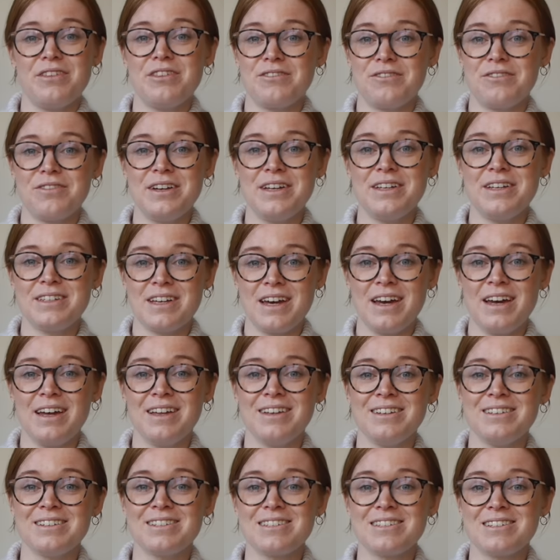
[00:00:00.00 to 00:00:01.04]
3
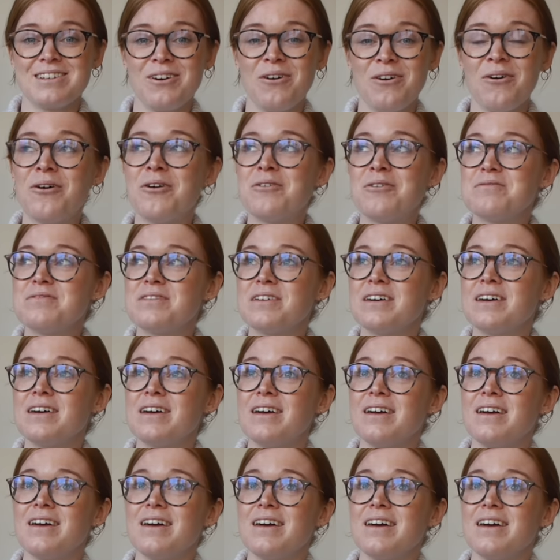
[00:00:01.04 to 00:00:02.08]
skeins of
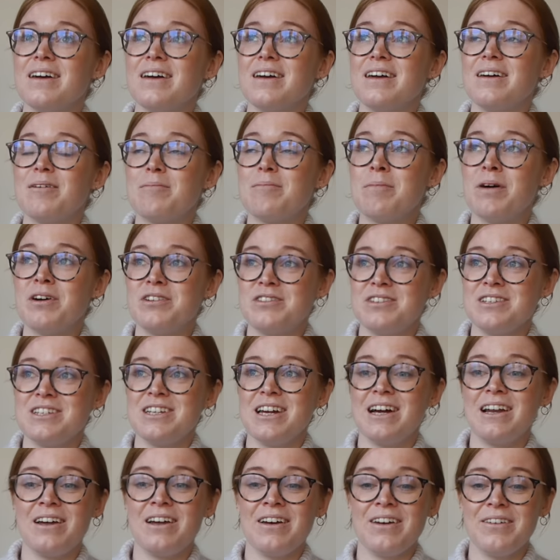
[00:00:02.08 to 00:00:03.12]
mustard
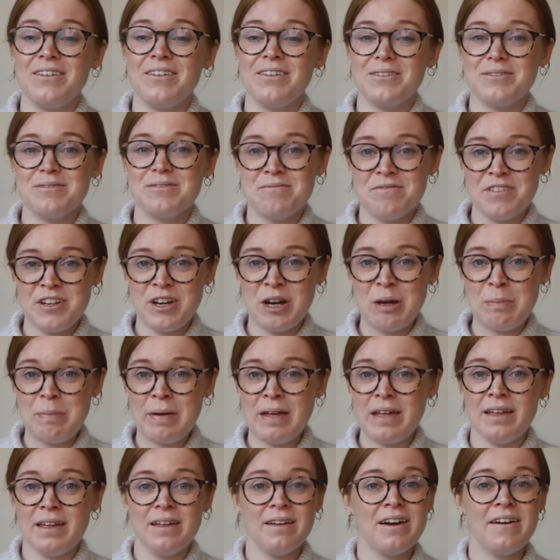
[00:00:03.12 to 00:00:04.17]
yellow
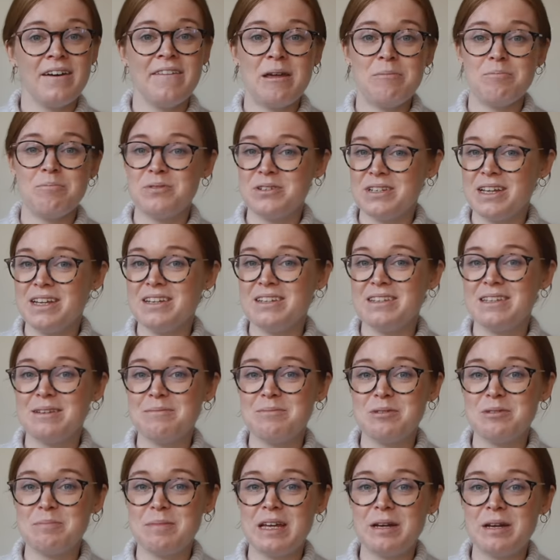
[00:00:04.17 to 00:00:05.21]
VIP, and then presented them
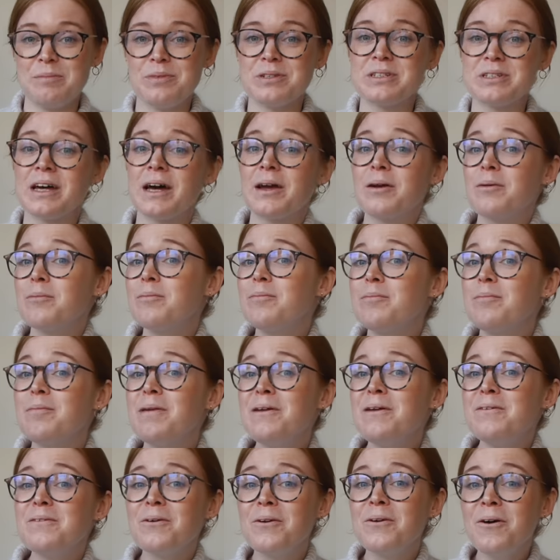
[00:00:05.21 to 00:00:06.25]
to me and was like,
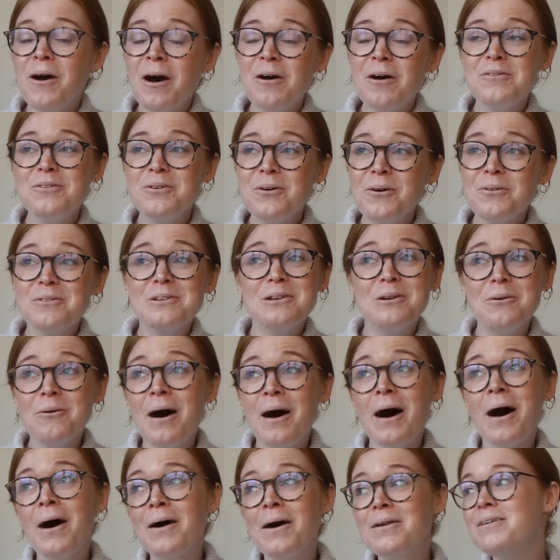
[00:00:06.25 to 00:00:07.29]
please can I have an Oslo
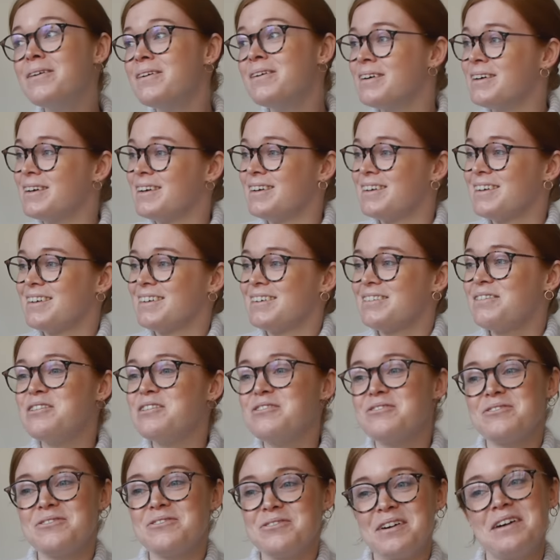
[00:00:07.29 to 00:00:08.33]
hat? Which
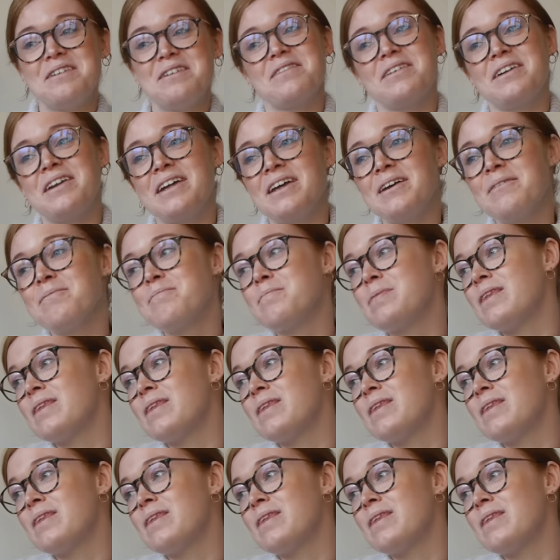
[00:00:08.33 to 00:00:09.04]
was very funny.